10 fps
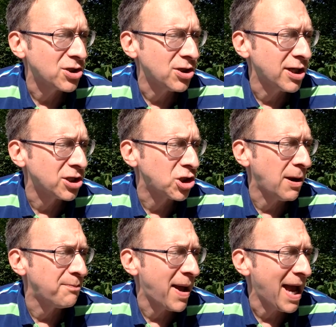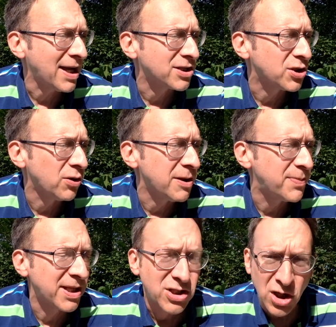shirt and jumped back as though he'd
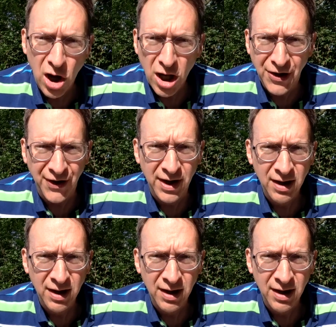been scalded.